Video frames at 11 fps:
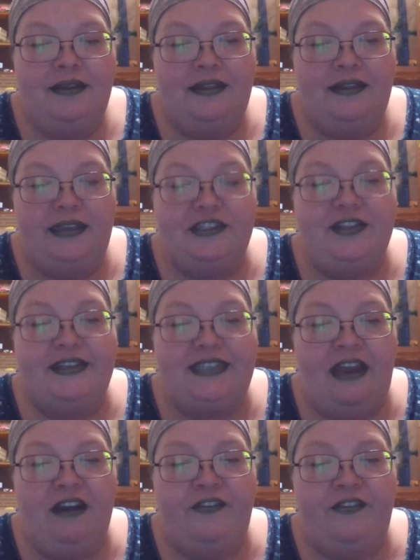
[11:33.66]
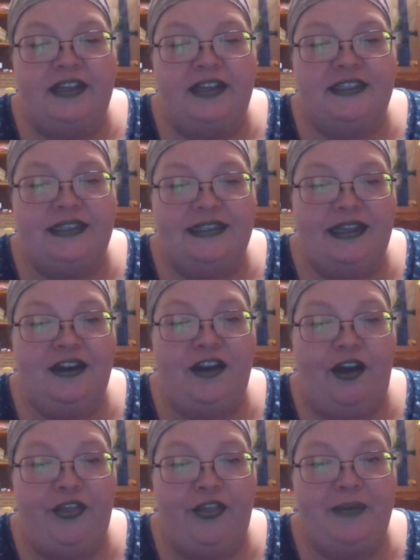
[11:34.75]
These are the sacrifices that an
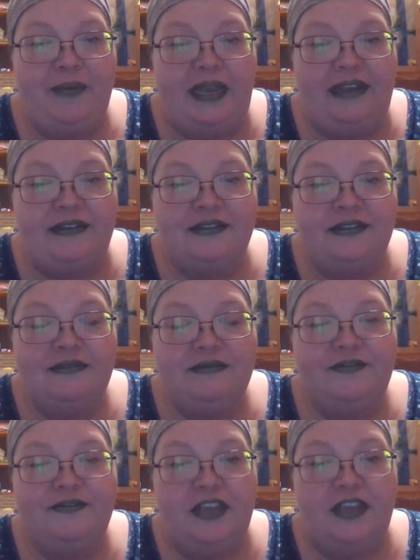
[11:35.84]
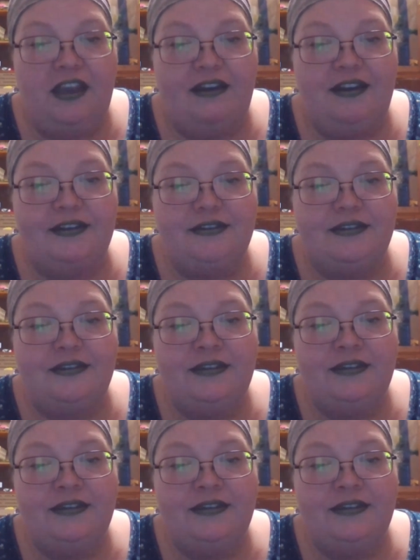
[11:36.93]
author makes for the audience.